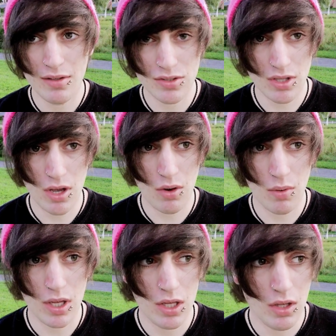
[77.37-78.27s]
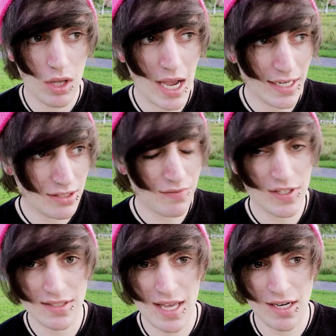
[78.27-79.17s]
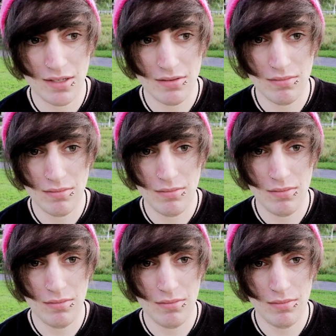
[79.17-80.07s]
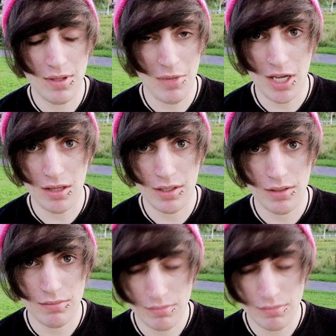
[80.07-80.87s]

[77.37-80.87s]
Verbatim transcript: So I need to fix that immediately.